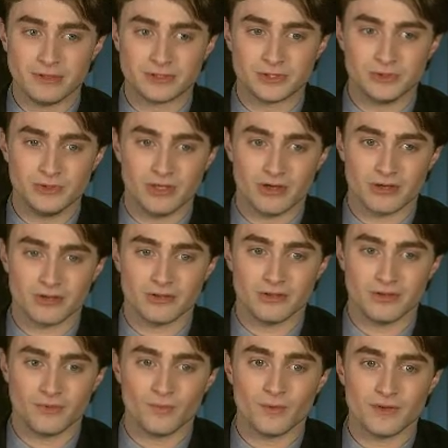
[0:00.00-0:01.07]
to look
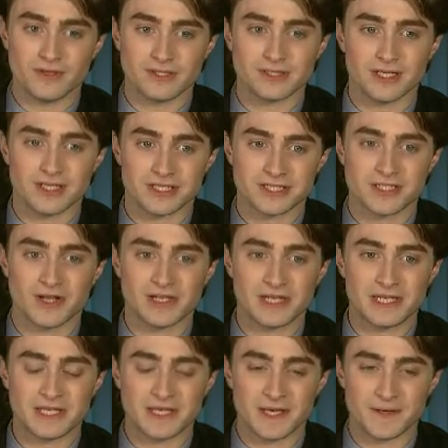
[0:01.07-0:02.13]
with a
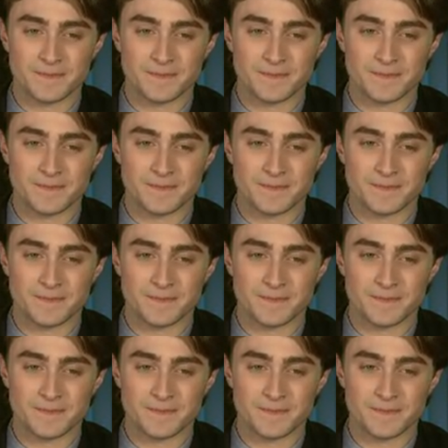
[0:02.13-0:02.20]
slightly